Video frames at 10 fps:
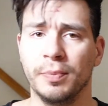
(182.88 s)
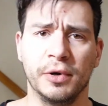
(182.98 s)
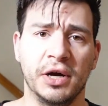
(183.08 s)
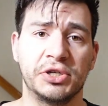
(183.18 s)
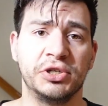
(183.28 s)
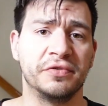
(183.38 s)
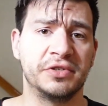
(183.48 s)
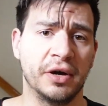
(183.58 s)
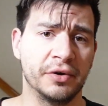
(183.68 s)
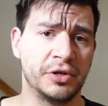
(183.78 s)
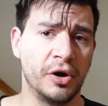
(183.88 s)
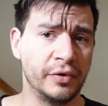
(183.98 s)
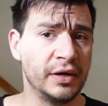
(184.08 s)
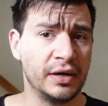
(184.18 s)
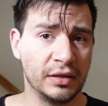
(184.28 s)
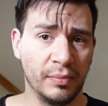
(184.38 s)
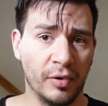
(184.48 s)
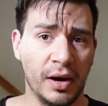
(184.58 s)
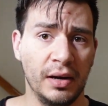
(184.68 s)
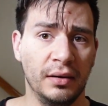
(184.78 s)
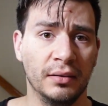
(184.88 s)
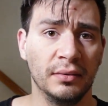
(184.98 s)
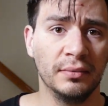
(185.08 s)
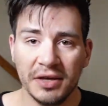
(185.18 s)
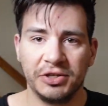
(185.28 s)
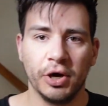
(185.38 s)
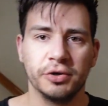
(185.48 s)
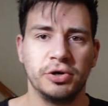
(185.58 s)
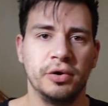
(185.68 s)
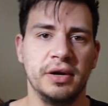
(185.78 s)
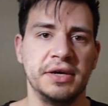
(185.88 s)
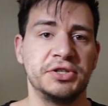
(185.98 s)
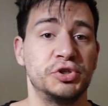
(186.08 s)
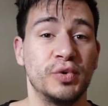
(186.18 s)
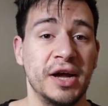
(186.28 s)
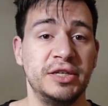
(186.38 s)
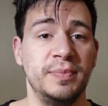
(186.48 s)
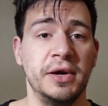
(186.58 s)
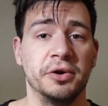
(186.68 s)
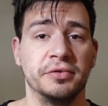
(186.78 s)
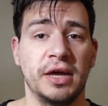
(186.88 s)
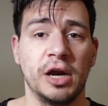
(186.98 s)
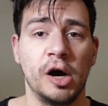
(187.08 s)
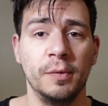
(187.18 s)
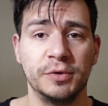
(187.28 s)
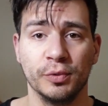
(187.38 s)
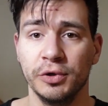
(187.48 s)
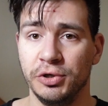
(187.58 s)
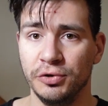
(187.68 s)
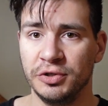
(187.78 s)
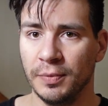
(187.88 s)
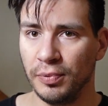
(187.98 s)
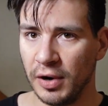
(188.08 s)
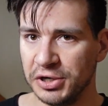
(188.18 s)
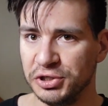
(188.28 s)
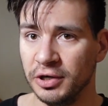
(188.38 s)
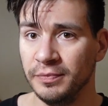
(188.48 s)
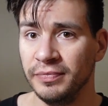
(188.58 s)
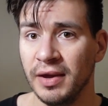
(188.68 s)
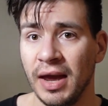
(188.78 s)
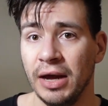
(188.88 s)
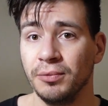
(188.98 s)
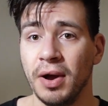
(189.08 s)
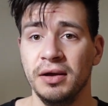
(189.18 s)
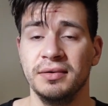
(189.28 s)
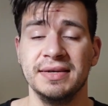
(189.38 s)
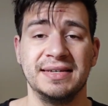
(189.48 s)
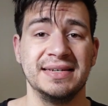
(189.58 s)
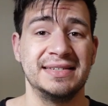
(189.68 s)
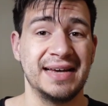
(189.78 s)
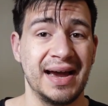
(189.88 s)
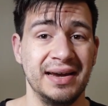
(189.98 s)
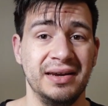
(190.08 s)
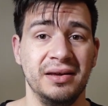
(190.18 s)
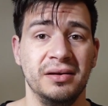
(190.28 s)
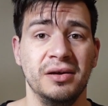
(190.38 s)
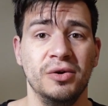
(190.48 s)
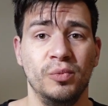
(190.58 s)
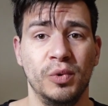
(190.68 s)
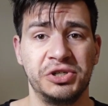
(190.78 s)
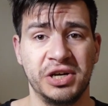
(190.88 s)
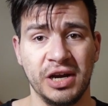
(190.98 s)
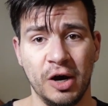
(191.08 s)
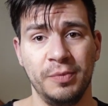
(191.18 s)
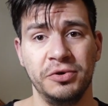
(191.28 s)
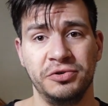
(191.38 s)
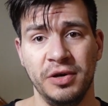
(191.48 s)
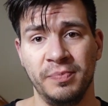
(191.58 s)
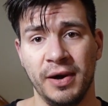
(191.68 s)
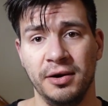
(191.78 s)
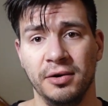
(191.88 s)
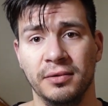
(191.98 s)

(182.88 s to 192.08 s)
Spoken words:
the production of serotonin in the brain. Serotonin is a transmitter that helps reduce depression and regulates anxiety, which can help you sleep better.